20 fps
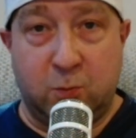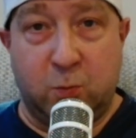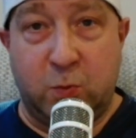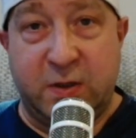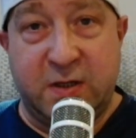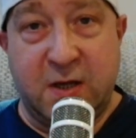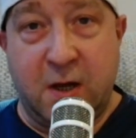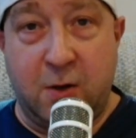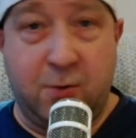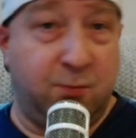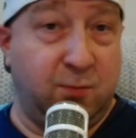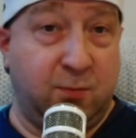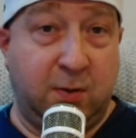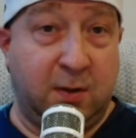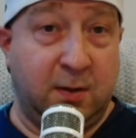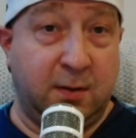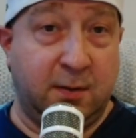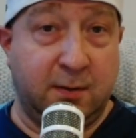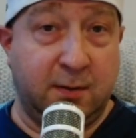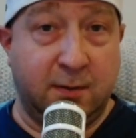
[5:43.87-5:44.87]
we know,
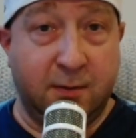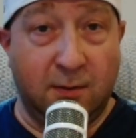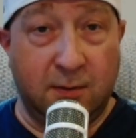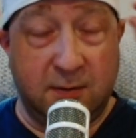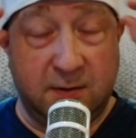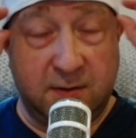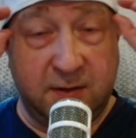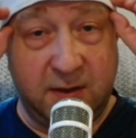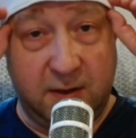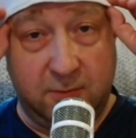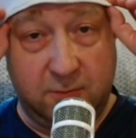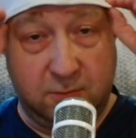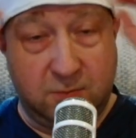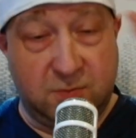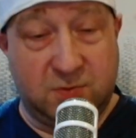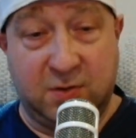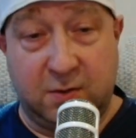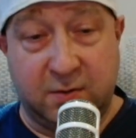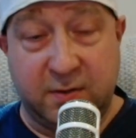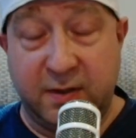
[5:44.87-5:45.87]
you know,
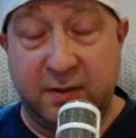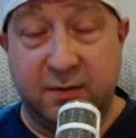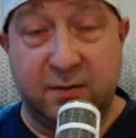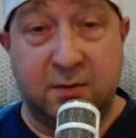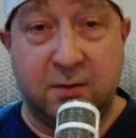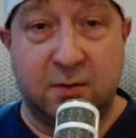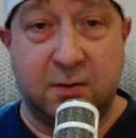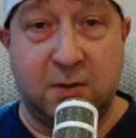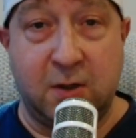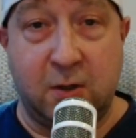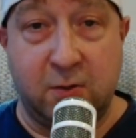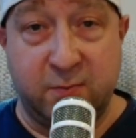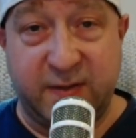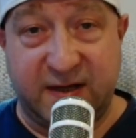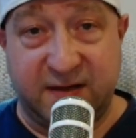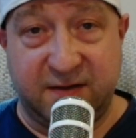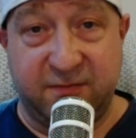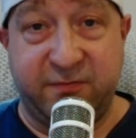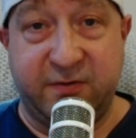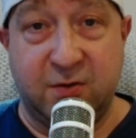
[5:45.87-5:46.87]
going
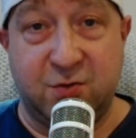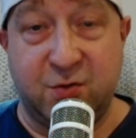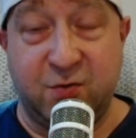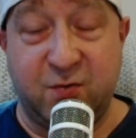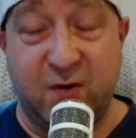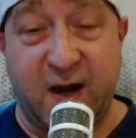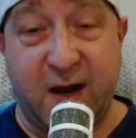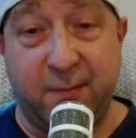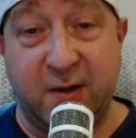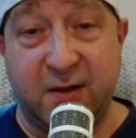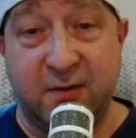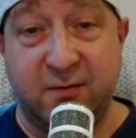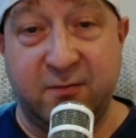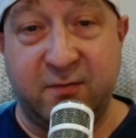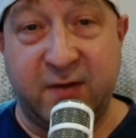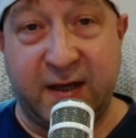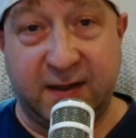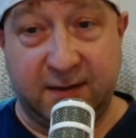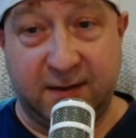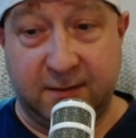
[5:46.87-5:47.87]
back to
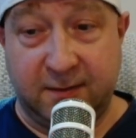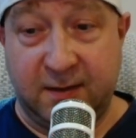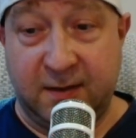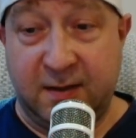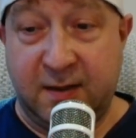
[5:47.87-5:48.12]
Futurama,